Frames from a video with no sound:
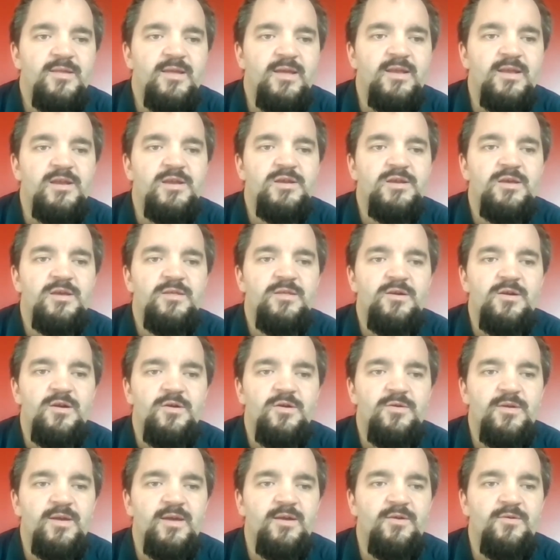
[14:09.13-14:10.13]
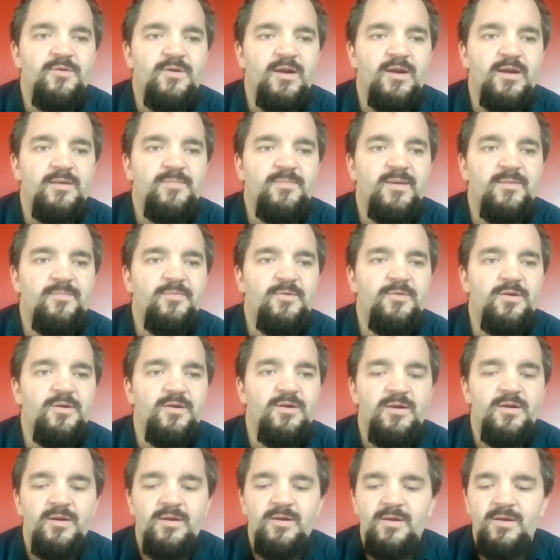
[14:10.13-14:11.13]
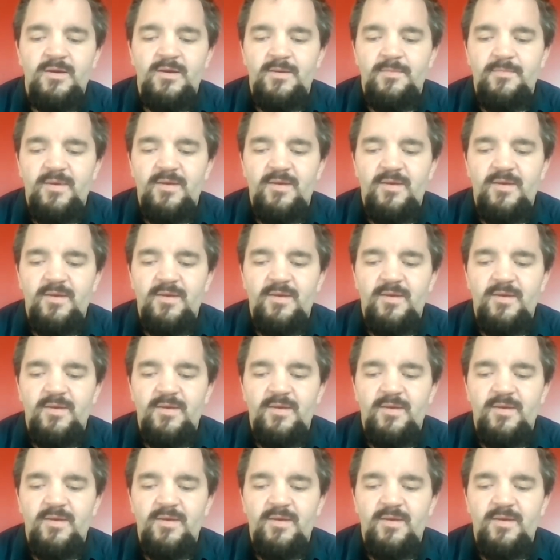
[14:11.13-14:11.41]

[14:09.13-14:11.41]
you understand each other. Okay, great.